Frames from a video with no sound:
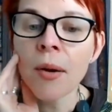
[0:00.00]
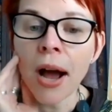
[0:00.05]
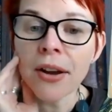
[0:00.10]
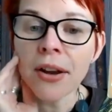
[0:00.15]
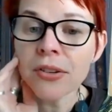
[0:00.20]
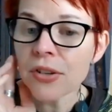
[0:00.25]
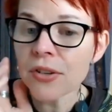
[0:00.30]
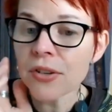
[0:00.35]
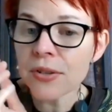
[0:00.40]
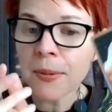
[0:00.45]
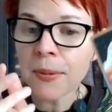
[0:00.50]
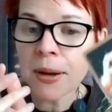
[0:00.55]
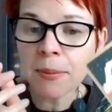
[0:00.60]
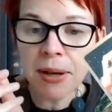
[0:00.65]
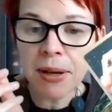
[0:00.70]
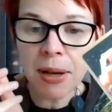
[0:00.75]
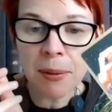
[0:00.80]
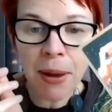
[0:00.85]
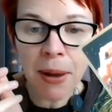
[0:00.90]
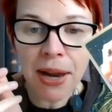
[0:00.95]
And use
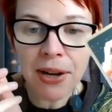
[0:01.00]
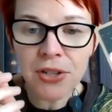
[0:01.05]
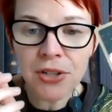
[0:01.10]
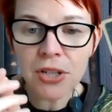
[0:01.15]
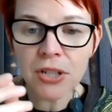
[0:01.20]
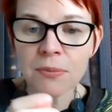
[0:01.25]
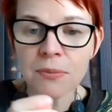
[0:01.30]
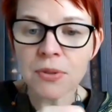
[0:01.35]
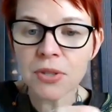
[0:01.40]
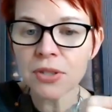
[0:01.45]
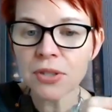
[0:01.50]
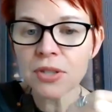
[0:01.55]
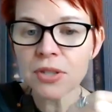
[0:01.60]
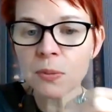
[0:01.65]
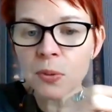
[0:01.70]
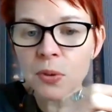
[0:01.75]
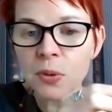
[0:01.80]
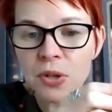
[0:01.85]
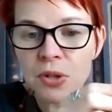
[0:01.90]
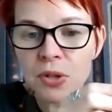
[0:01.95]
maybe a pendulum to
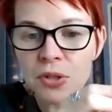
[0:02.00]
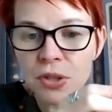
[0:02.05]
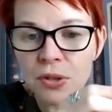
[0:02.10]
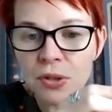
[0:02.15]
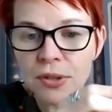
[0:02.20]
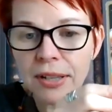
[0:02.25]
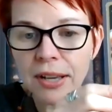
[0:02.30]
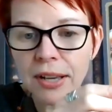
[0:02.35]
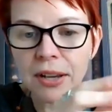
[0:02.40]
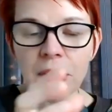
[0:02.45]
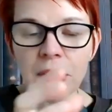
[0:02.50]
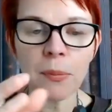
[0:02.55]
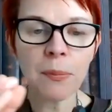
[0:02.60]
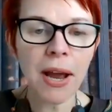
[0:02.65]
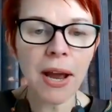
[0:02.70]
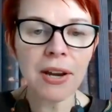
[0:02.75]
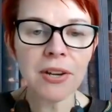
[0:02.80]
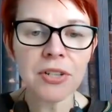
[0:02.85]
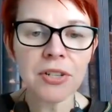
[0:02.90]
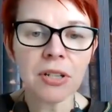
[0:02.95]
support you doing that. Your
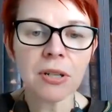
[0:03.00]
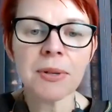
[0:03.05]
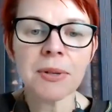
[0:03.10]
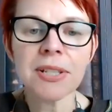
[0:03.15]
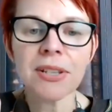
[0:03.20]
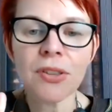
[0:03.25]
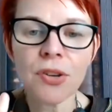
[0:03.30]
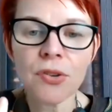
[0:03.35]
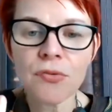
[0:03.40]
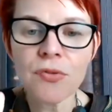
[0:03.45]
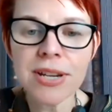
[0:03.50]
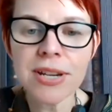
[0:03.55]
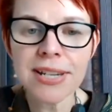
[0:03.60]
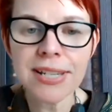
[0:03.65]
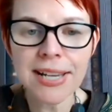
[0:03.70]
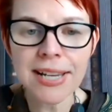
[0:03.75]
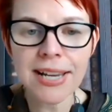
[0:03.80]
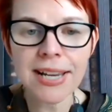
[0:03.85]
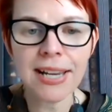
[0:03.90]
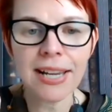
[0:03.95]
pendulum is a
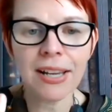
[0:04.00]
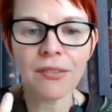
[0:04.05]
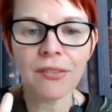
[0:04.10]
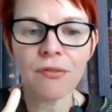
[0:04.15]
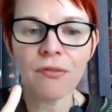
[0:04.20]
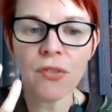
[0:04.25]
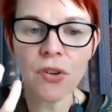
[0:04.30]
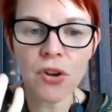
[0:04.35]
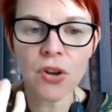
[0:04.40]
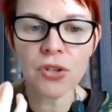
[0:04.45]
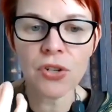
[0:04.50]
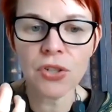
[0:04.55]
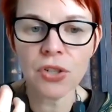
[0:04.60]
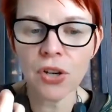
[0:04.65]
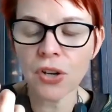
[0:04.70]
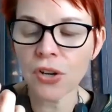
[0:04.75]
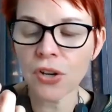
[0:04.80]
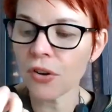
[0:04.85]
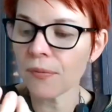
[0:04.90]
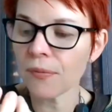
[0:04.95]
3D
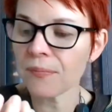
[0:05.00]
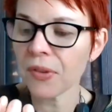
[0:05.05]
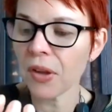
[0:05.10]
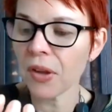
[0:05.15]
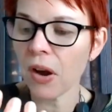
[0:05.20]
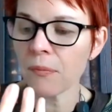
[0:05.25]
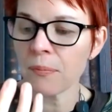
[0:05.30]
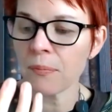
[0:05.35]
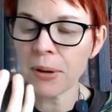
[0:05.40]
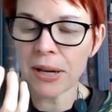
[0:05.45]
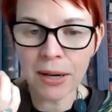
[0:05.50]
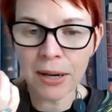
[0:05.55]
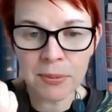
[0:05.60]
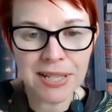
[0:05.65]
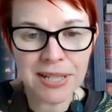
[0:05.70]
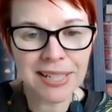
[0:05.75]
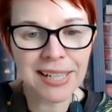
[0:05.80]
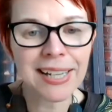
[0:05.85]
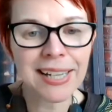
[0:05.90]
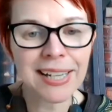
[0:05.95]
version of being able
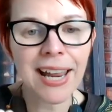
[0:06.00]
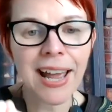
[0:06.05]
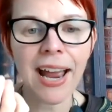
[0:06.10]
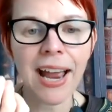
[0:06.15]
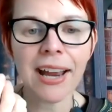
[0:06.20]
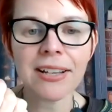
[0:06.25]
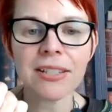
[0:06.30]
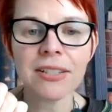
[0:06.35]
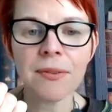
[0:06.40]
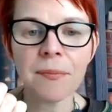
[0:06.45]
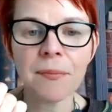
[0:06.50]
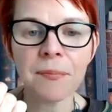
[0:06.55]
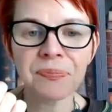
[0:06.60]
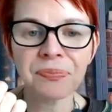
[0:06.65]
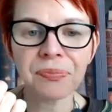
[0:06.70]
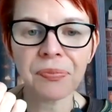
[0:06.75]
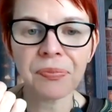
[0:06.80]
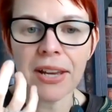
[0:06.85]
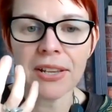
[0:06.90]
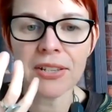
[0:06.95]
to connect.
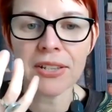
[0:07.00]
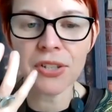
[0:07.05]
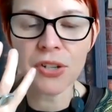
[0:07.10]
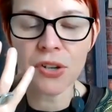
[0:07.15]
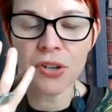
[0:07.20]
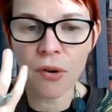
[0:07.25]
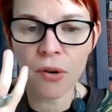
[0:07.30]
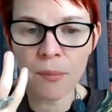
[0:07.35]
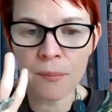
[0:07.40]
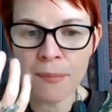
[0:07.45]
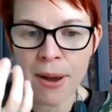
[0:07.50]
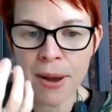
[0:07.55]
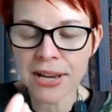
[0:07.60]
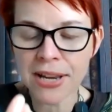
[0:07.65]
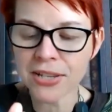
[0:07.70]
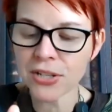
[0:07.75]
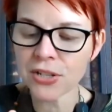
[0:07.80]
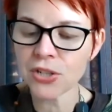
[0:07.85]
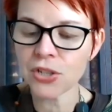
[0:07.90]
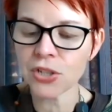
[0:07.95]
It's your
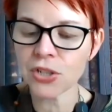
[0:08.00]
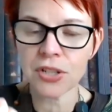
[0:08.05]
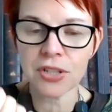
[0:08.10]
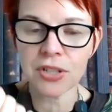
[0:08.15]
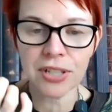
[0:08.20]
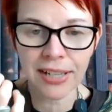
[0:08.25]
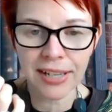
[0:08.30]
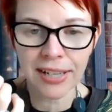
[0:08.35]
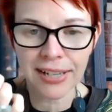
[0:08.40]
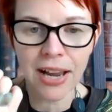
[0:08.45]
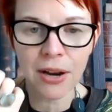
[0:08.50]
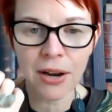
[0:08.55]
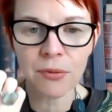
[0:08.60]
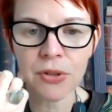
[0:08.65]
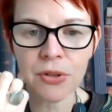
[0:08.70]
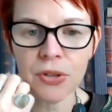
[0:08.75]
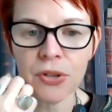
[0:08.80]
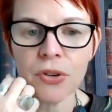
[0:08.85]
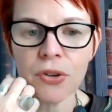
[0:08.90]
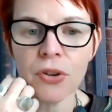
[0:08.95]
messenger to connect
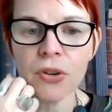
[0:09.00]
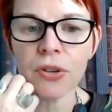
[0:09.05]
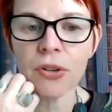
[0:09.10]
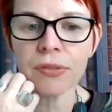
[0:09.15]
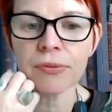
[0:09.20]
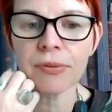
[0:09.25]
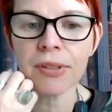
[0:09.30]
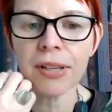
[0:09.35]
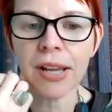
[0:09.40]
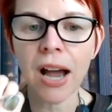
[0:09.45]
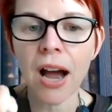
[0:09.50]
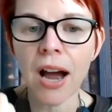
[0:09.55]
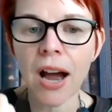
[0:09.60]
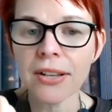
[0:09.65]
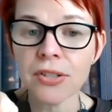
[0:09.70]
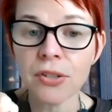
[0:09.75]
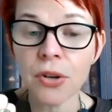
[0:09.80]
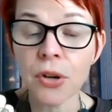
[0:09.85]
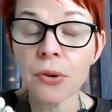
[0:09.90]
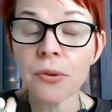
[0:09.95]
with your
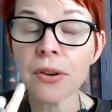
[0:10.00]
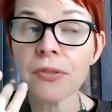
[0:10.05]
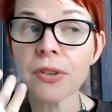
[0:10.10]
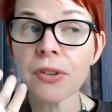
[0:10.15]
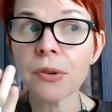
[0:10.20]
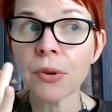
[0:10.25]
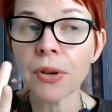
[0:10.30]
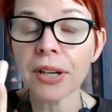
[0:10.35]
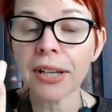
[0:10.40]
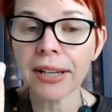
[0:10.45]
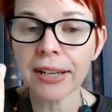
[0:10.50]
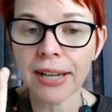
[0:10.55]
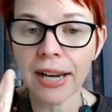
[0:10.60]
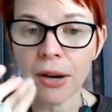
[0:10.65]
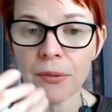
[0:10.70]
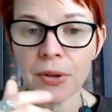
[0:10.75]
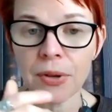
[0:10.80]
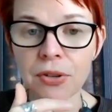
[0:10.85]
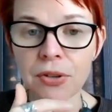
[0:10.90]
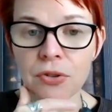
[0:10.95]
guides, or whoever you want to
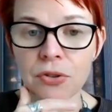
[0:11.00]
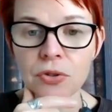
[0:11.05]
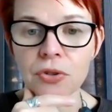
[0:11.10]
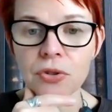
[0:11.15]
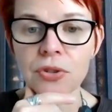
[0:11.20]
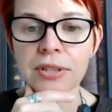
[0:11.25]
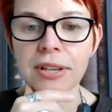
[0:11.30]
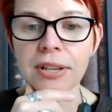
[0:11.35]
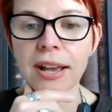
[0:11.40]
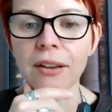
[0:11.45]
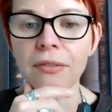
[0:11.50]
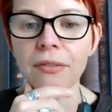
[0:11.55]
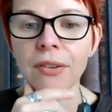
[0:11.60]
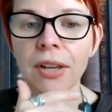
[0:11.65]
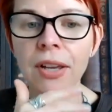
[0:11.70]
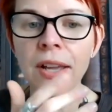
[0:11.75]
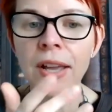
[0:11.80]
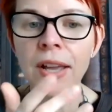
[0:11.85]
connect with, your true self.